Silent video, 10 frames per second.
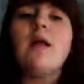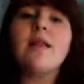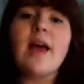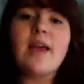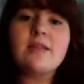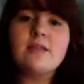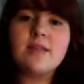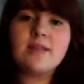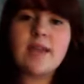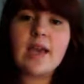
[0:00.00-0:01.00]
Like,
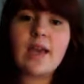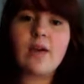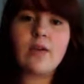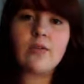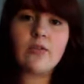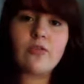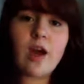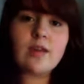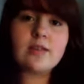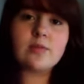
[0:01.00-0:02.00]
dislike, I don't give a
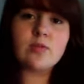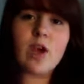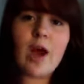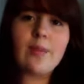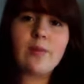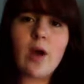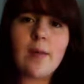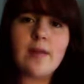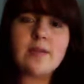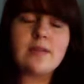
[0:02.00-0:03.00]
fuck. Subscribe,
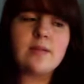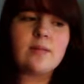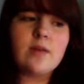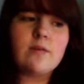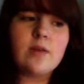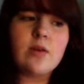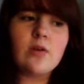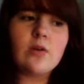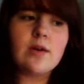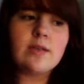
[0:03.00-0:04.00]
comment, send me video
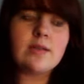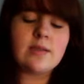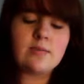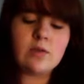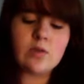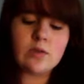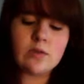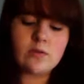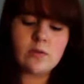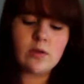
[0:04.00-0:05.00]
requests, send me
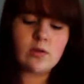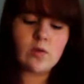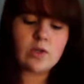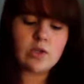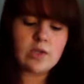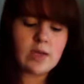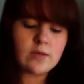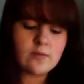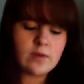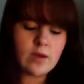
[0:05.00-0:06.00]
questions for another question and
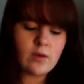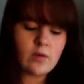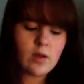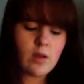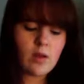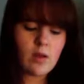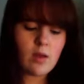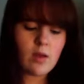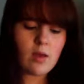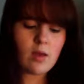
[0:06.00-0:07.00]
answer video.
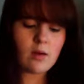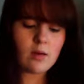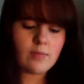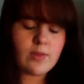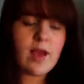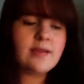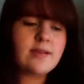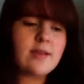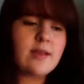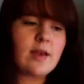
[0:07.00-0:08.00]
And, that's
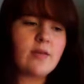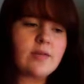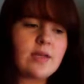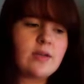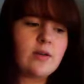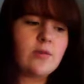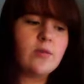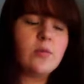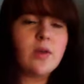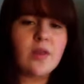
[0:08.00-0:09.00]
the thing I was gonna tell you. Well,
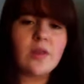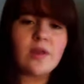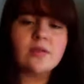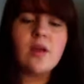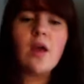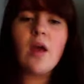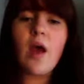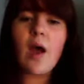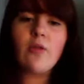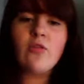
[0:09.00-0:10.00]
one of the things.
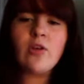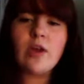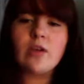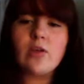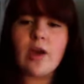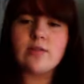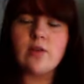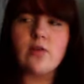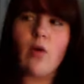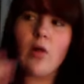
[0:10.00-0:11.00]
I feel like you guys
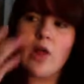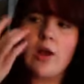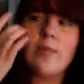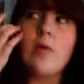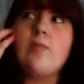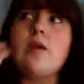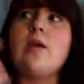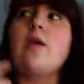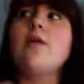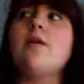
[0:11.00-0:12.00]
don't know a lot about me,
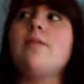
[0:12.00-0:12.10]
and,